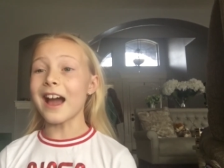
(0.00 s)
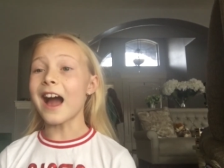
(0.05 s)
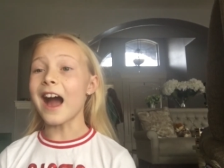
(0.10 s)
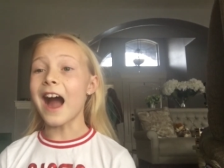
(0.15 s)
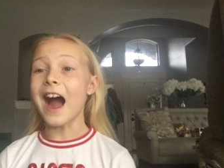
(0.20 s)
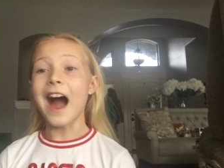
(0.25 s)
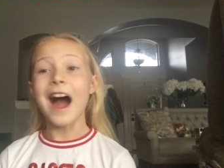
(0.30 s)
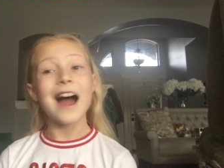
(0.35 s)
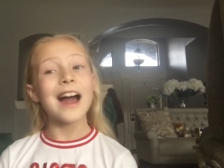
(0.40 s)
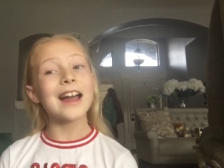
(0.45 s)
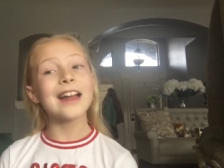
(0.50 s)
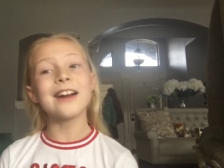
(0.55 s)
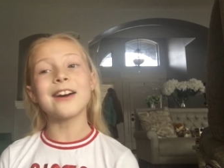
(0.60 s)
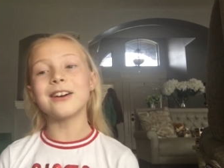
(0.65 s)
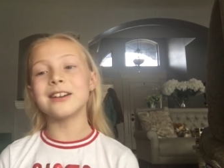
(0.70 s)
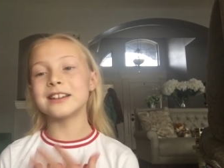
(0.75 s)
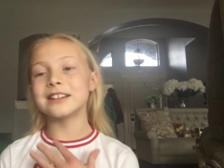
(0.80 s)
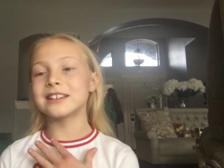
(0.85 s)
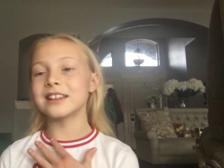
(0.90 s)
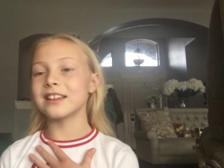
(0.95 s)
I
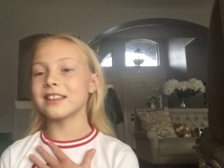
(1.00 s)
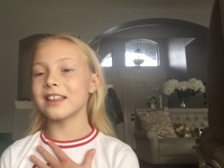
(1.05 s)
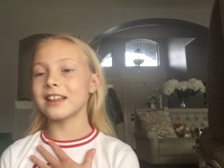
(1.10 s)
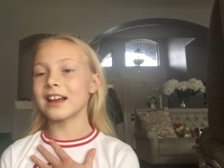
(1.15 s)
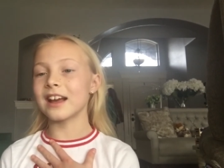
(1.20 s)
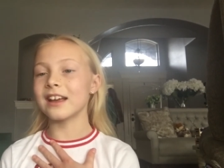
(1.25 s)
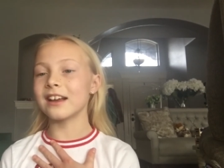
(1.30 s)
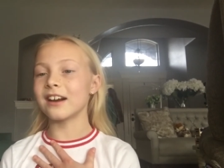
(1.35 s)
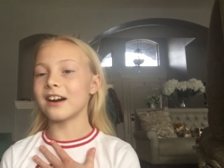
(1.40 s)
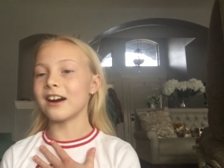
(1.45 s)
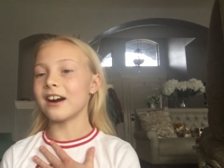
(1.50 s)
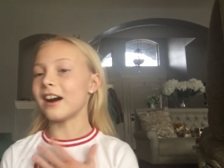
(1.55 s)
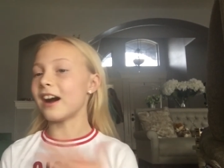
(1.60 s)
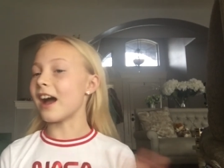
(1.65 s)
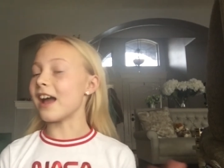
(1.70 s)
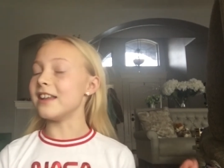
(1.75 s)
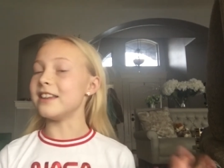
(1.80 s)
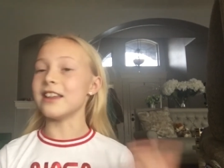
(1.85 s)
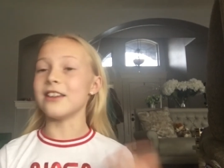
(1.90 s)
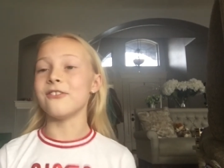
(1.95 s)
honestly think I got I
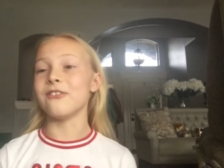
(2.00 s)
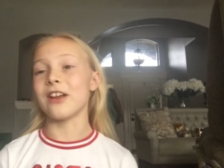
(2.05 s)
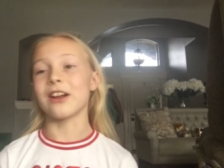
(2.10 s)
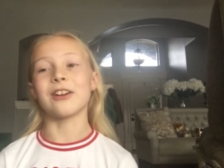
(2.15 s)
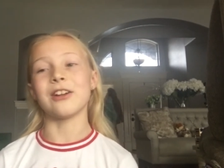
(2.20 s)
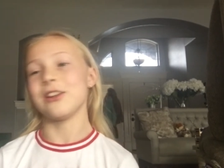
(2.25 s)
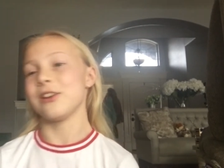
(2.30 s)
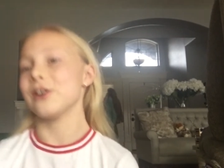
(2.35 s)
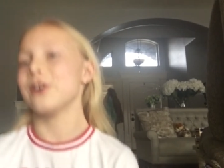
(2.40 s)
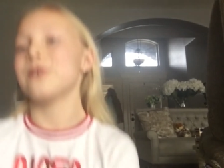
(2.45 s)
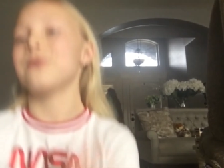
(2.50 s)
did very good.